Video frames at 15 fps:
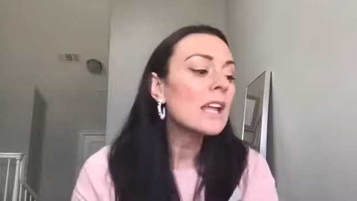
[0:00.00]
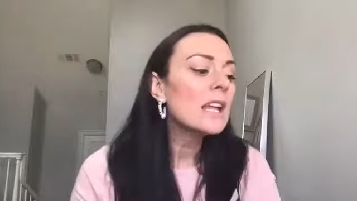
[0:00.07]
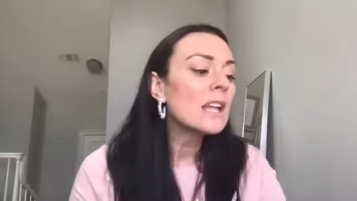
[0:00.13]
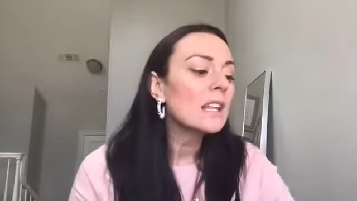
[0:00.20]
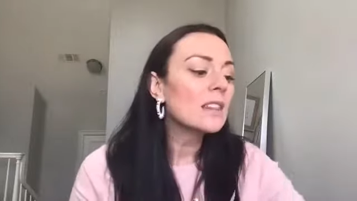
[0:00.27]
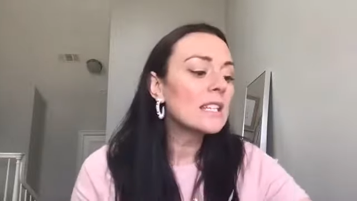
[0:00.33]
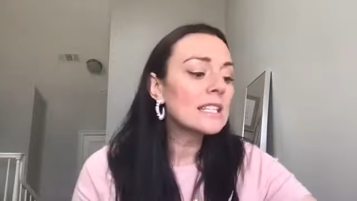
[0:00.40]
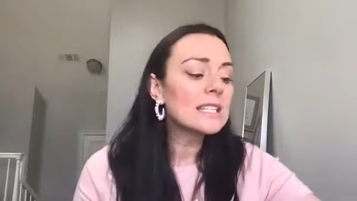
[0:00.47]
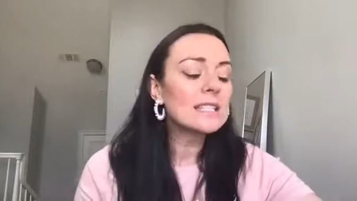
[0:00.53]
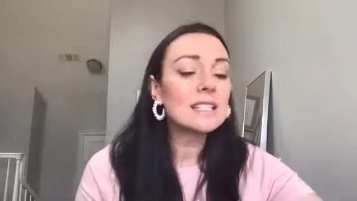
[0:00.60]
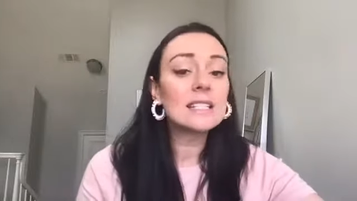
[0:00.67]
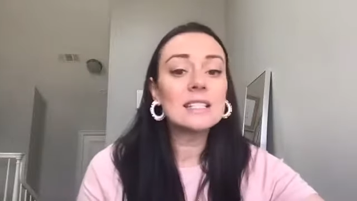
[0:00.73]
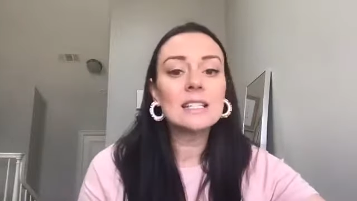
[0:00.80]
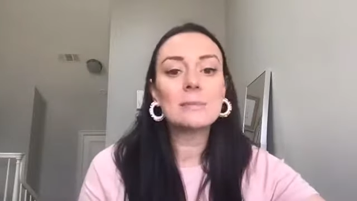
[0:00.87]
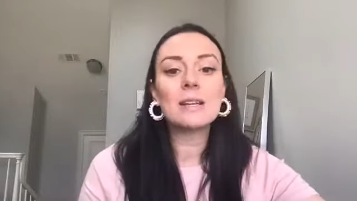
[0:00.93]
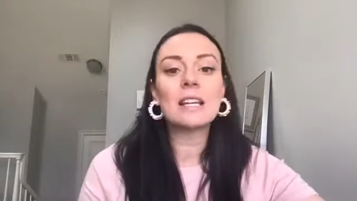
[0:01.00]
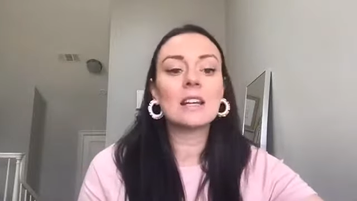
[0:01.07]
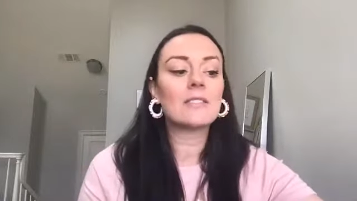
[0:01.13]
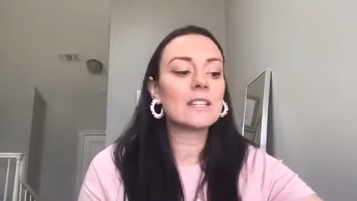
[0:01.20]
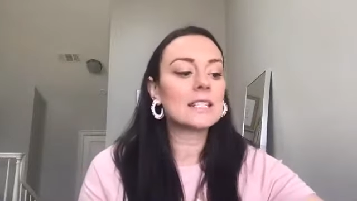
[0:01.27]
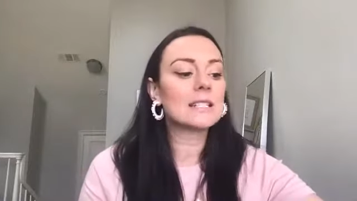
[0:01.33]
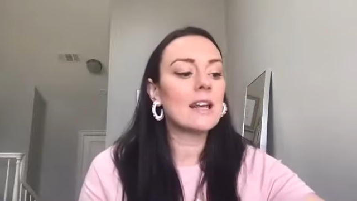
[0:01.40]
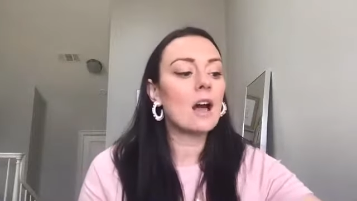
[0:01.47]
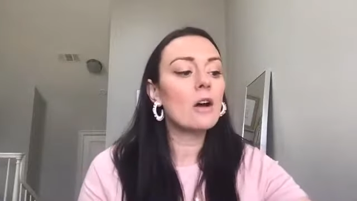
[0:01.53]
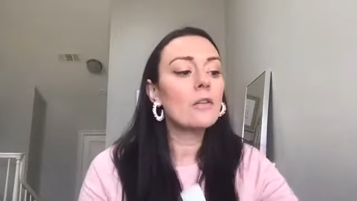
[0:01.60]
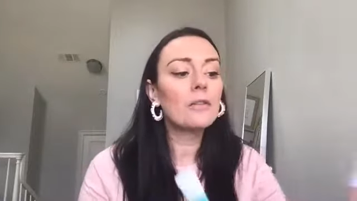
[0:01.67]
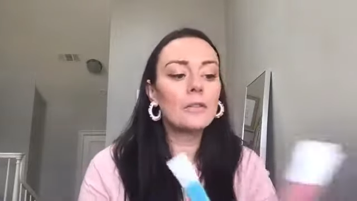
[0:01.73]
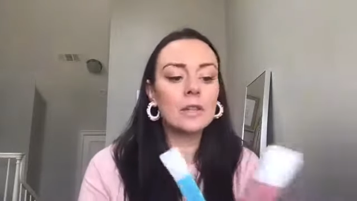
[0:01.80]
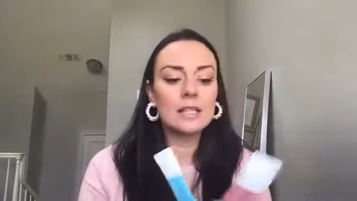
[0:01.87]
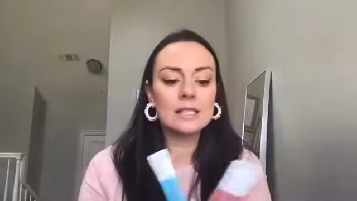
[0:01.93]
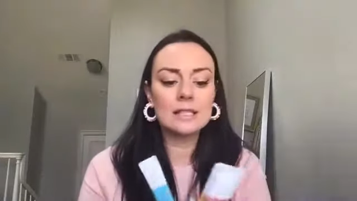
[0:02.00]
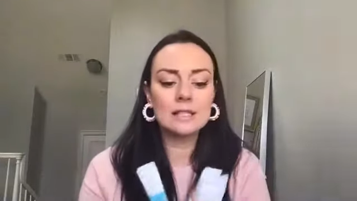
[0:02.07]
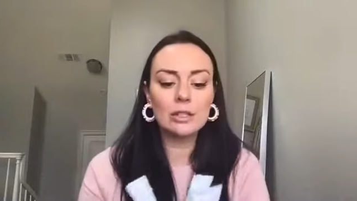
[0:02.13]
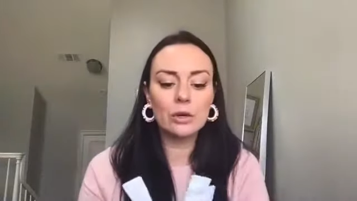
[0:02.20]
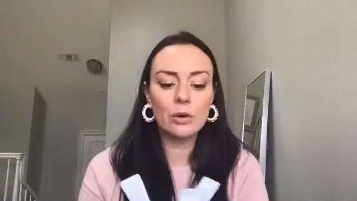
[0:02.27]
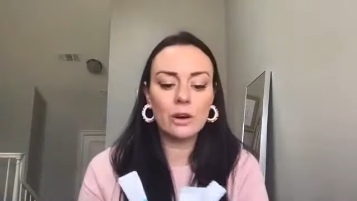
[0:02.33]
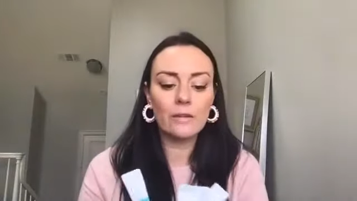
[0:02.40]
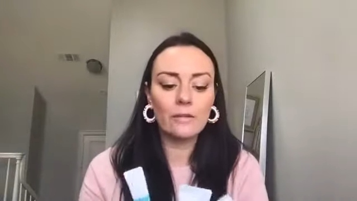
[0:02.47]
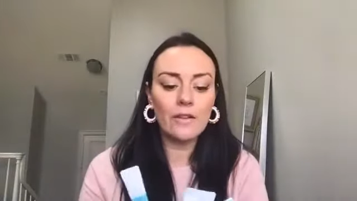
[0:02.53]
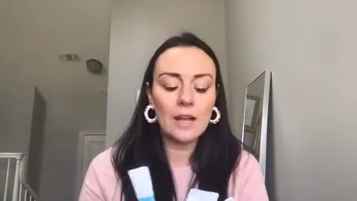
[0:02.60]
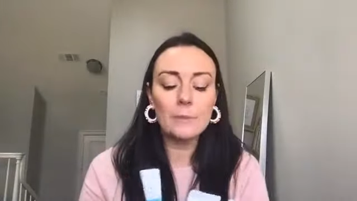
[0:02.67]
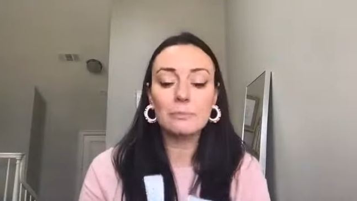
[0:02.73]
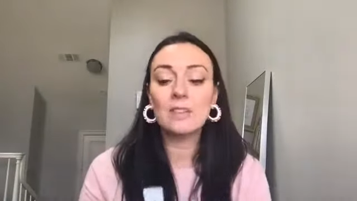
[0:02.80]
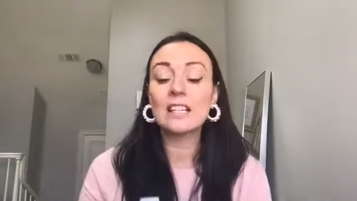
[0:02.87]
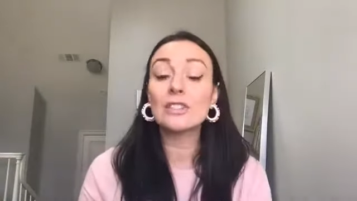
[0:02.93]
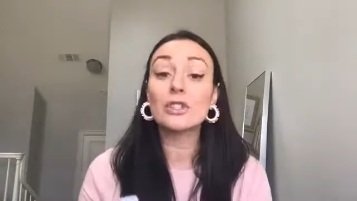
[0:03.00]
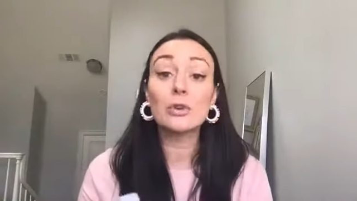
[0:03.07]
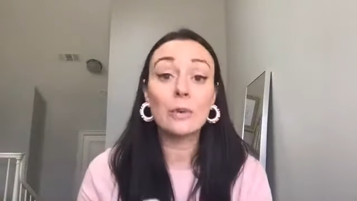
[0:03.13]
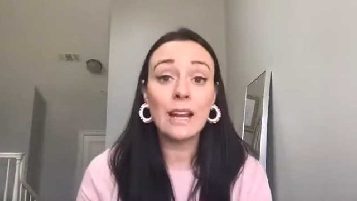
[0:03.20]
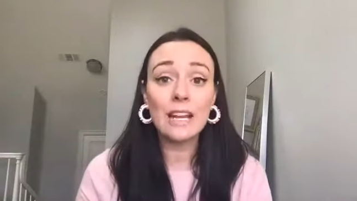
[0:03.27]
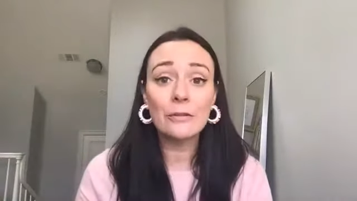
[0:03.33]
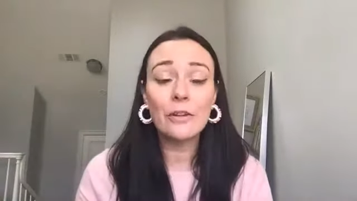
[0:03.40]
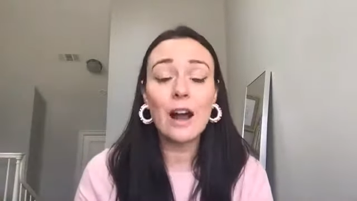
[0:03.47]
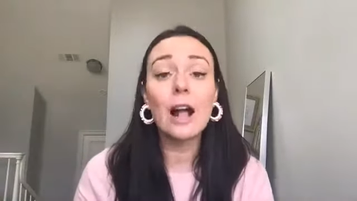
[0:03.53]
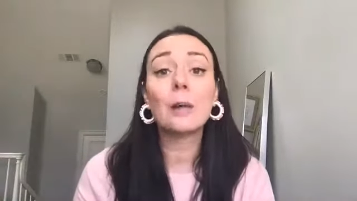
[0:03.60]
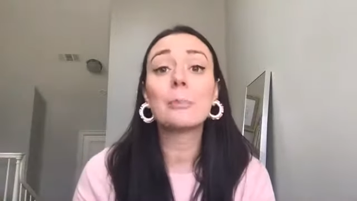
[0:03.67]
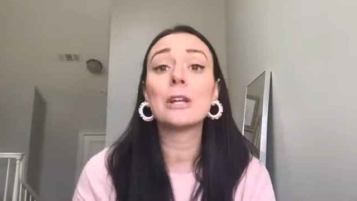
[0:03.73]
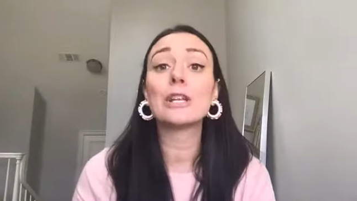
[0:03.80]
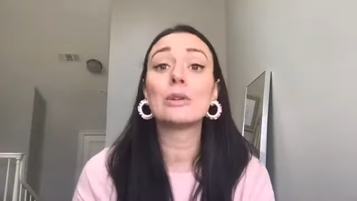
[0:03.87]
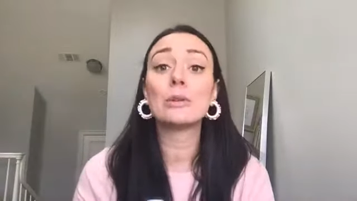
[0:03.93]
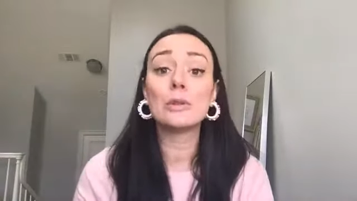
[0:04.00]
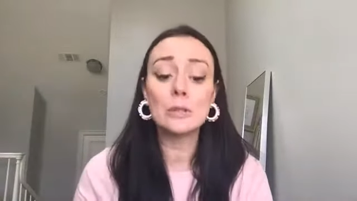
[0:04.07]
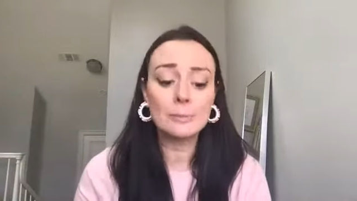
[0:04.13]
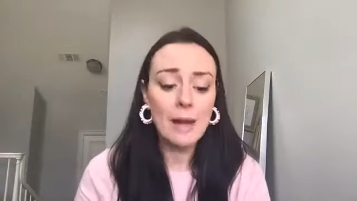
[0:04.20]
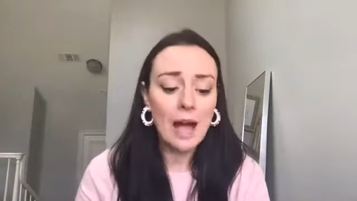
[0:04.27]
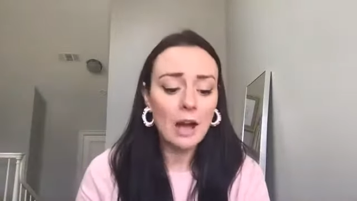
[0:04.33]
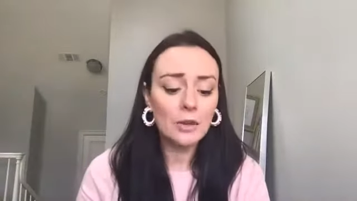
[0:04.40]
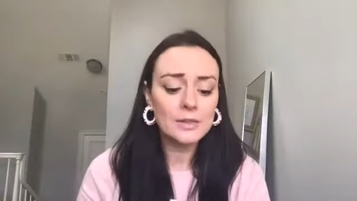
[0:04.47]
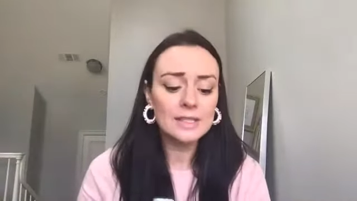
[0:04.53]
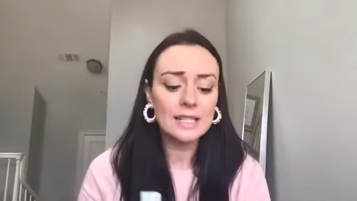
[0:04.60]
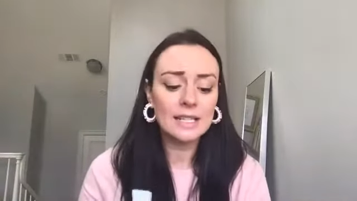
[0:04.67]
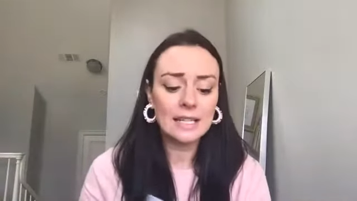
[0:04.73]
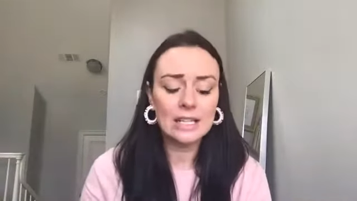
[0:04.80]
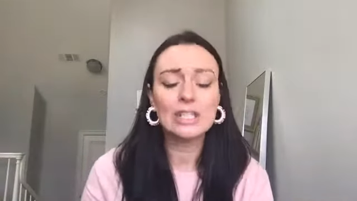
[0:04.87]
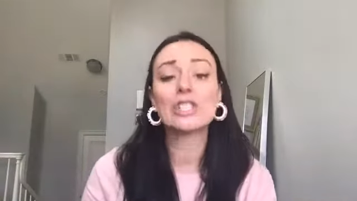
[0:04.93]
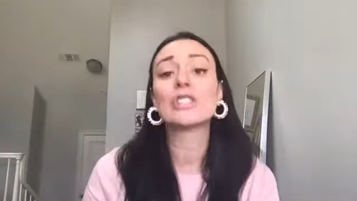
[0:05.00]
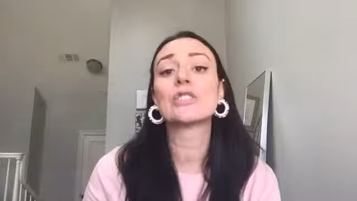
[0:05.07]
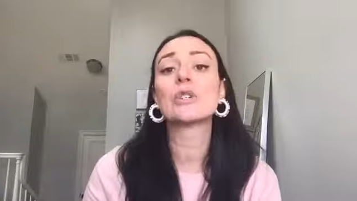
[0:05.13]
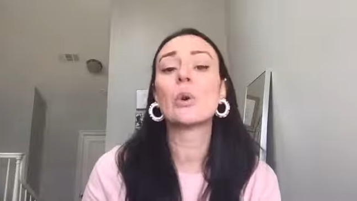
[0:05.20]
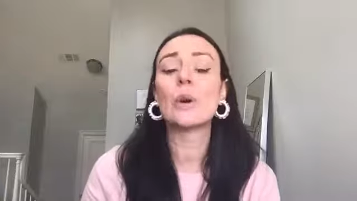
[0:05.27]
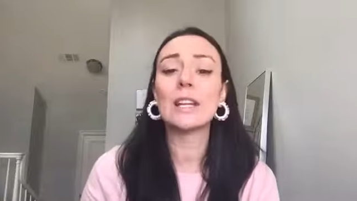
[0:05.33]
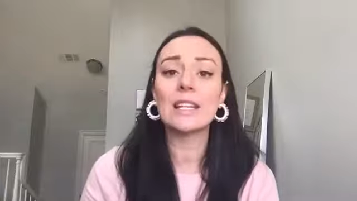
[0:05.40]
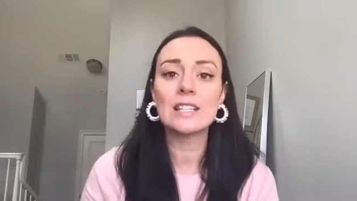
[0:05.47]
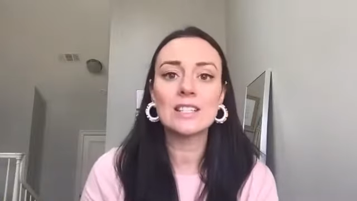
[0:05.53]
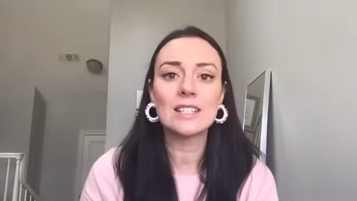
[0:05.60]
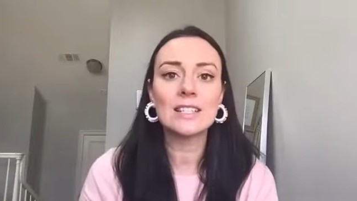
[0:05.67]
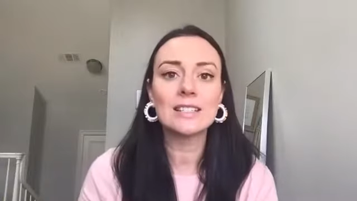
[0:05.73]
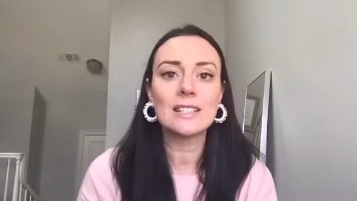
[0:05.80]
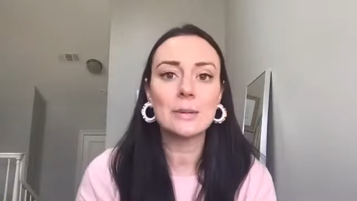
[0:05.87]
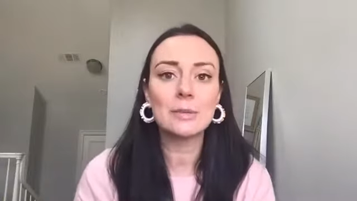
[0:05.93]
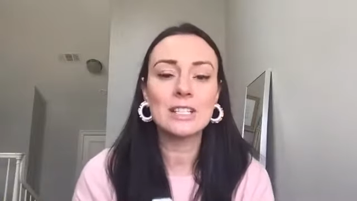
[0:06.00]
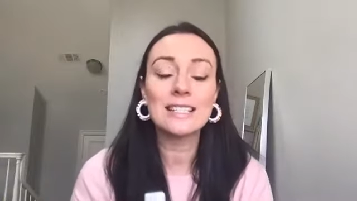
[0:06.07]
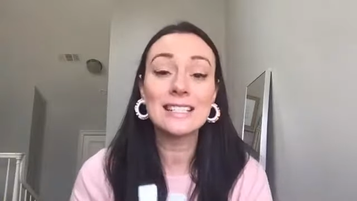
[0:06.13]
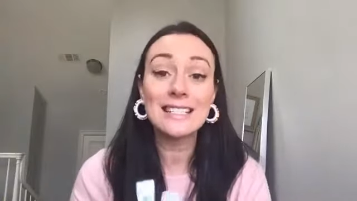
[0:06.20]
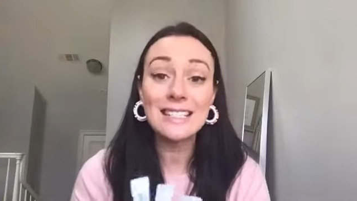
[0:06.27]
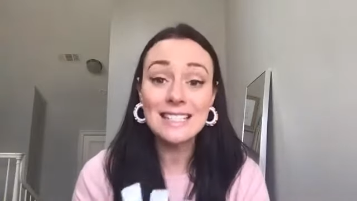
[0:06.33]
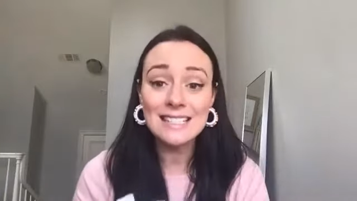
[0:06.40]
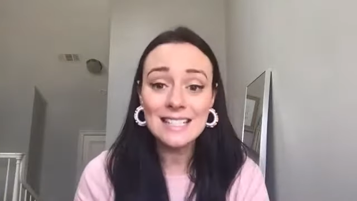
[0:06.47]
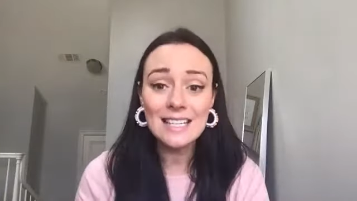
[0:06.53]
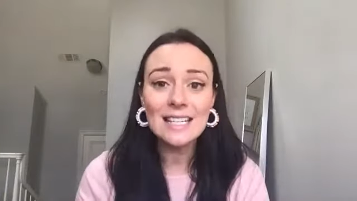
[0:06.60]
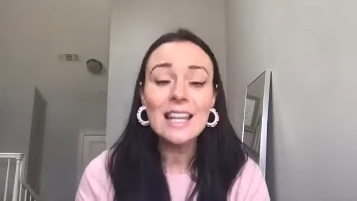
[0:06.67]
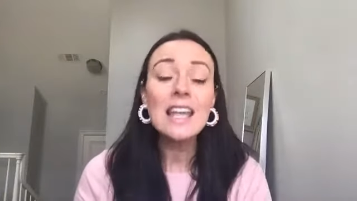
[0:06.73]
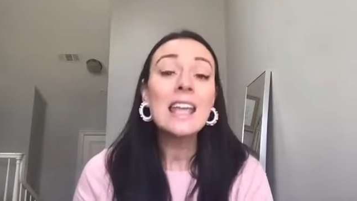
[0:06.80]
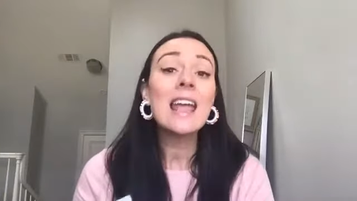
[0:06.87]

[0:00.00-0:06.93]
this system in and of itself, this NeoraFit is great for helping you lose pounds and inches going into the summer season,